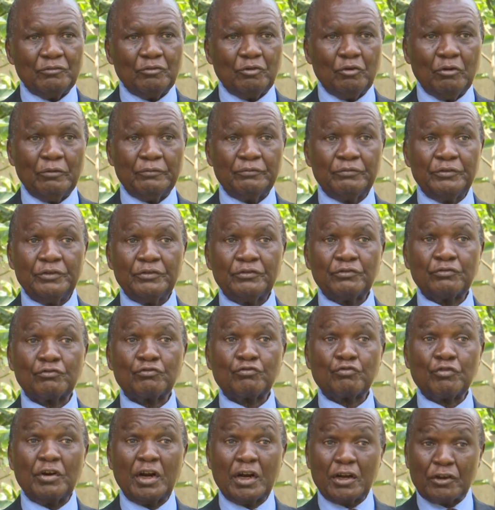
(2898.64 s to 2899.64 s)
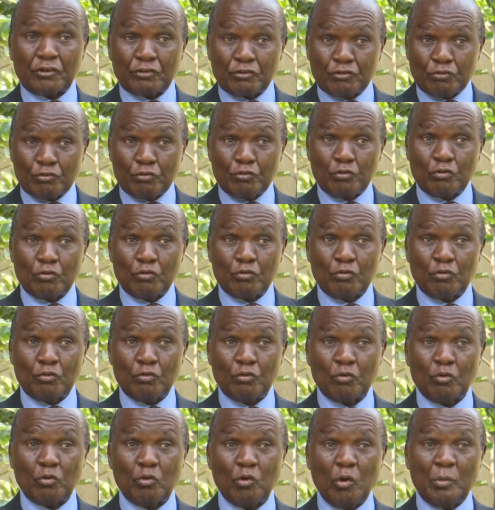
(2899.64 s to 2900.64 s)
of the
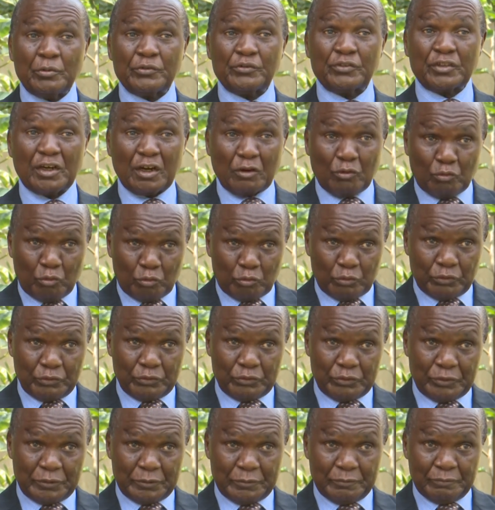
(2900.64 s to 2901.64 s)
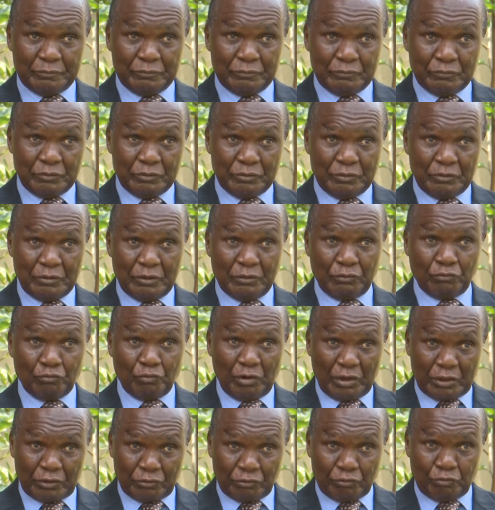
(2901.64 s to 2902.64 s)
structural obstacles, the
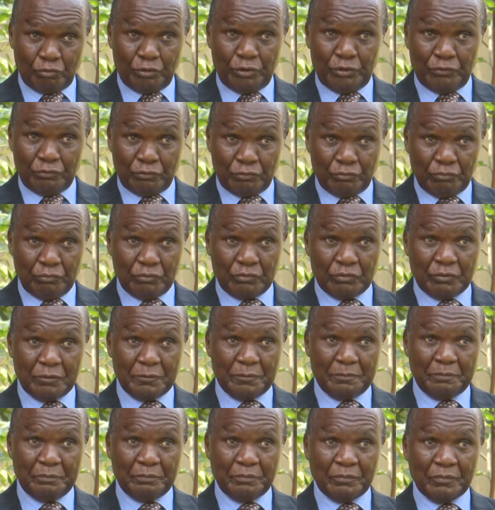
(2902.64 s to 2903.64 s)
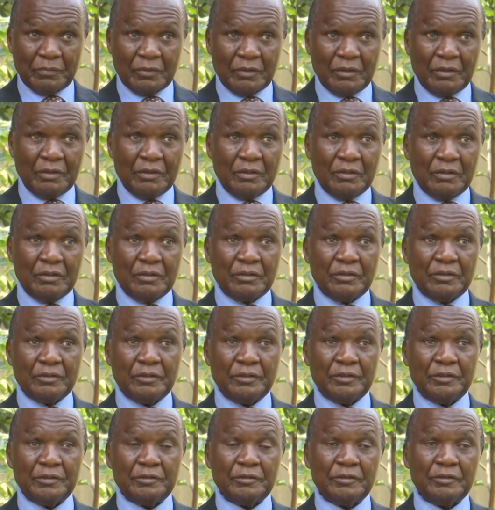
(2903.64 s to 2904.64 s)
structural issues.
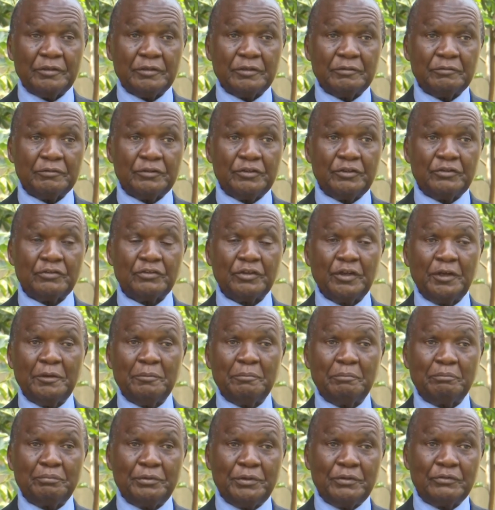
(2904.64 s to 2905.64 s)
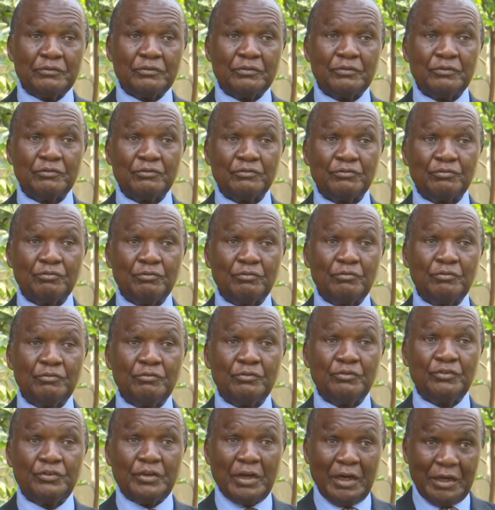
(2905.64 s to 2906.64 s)
These MPs
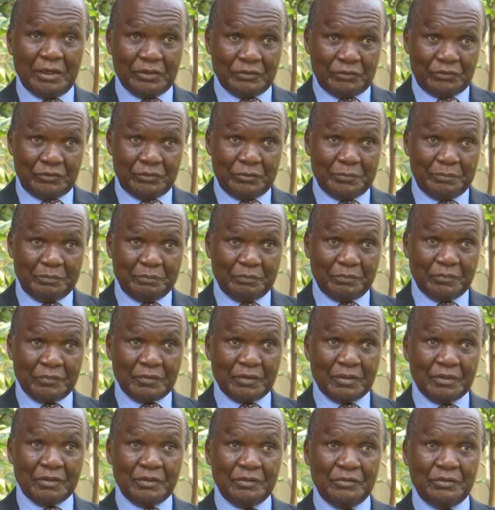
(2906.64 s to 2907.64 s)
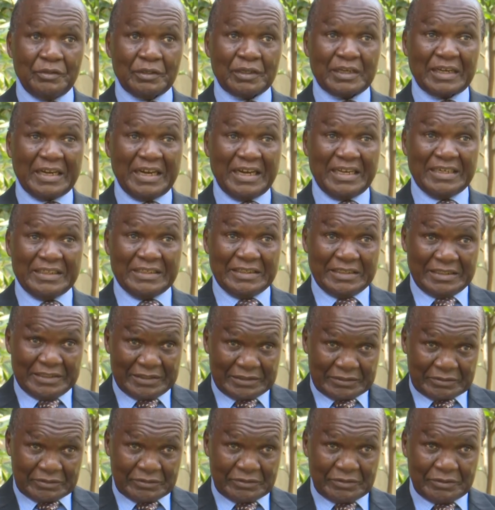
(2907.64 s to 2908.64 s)
should judge the
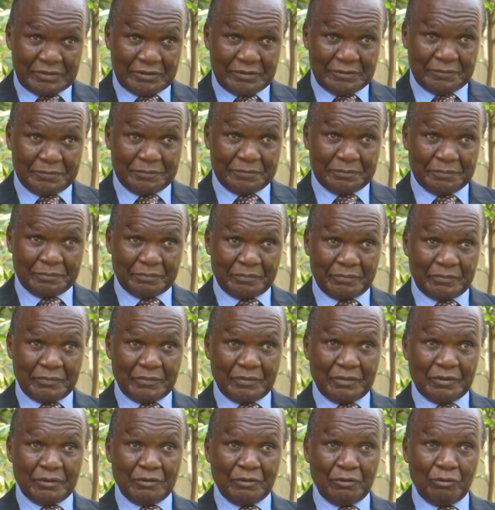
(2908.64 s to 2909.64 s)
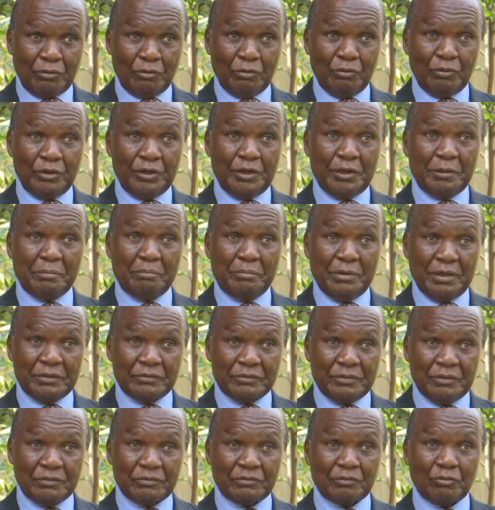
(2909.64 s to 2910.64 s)
candidates on the
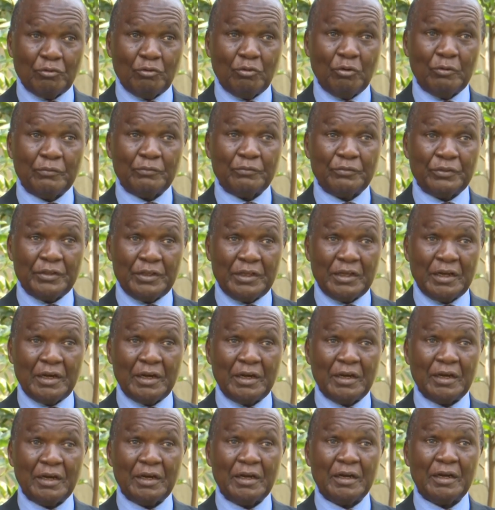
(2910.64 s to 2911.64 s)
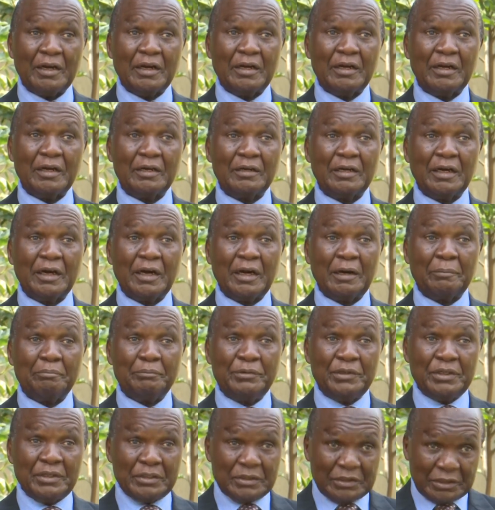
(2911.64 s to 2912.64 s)
basis of their
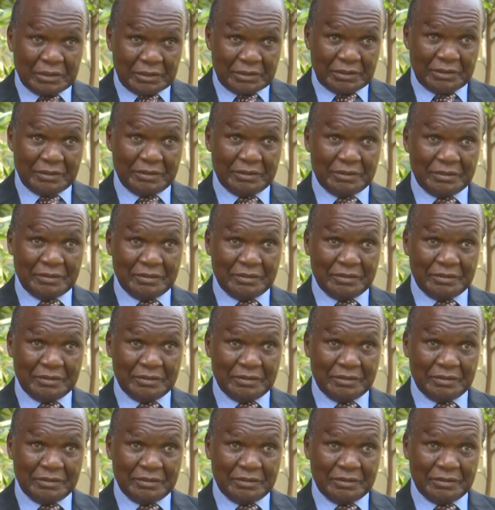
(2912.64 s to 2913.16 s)
ability